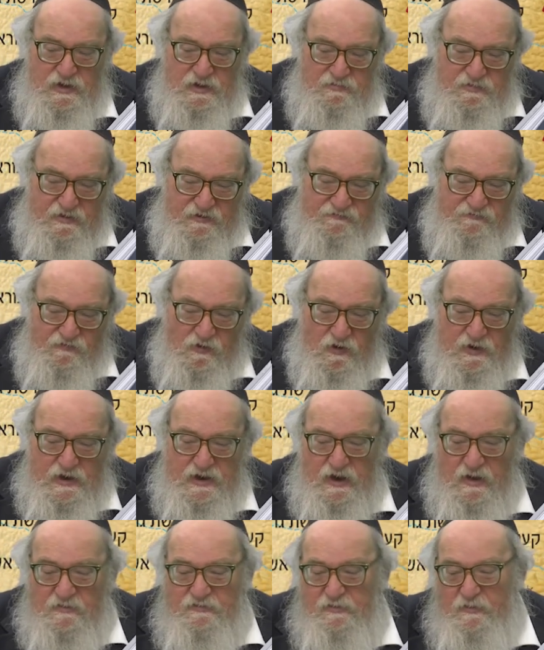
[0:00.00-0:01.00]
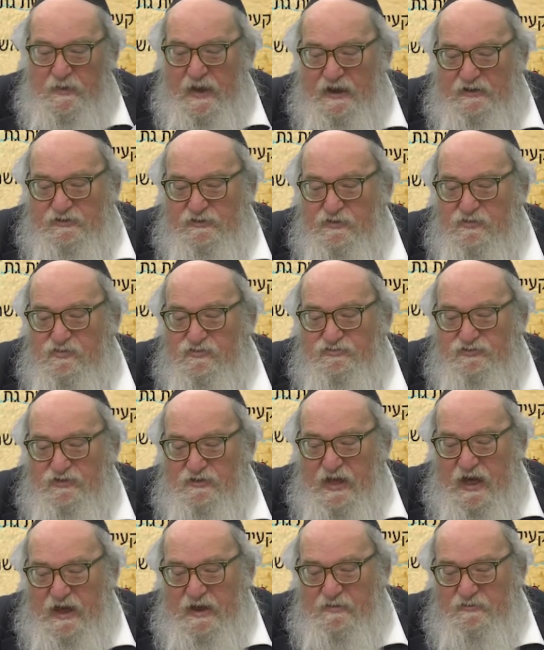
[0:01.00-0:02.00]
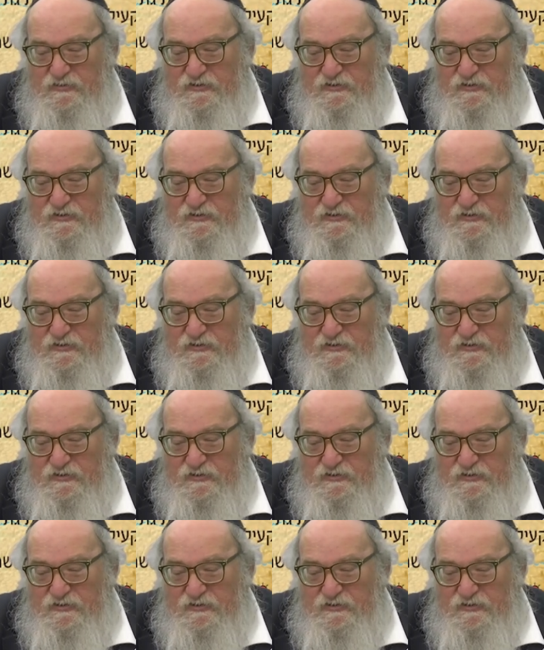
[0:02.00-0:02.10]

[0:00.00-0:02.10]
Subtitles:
before he comes back to Yerushalayim.